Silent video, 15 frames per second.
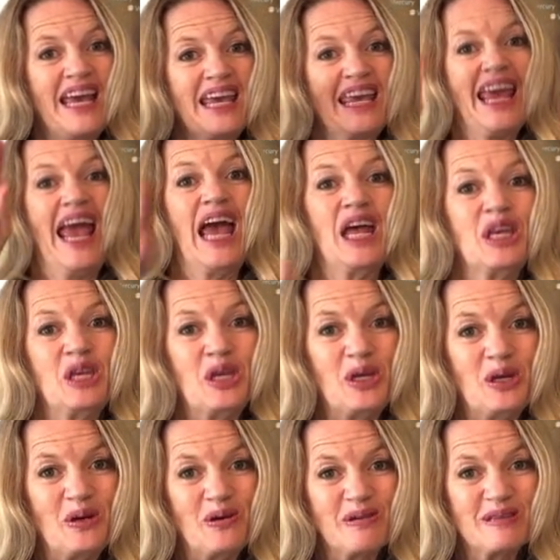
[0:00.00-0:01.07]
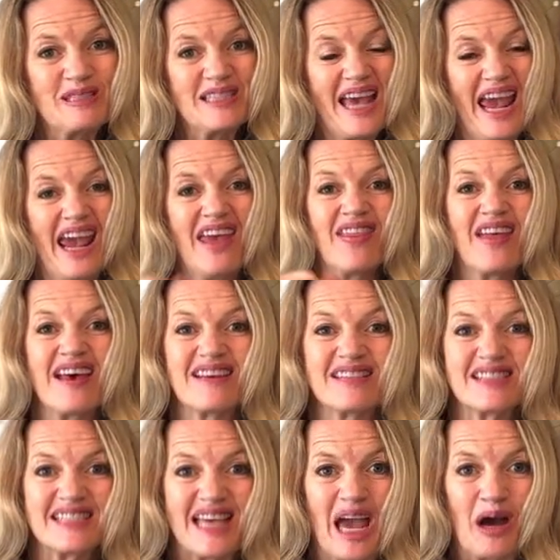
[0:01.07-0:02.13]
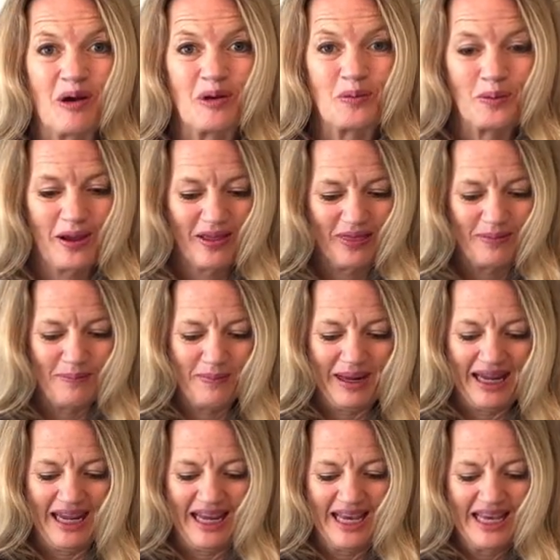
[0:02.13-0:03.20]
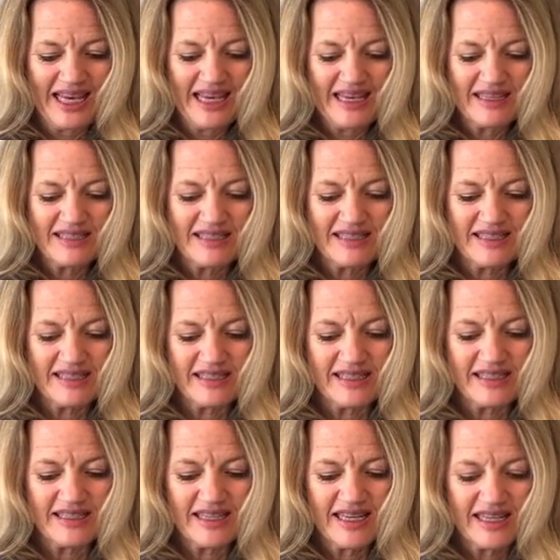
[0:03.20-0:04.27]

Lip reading: Can you say the sound with me? S,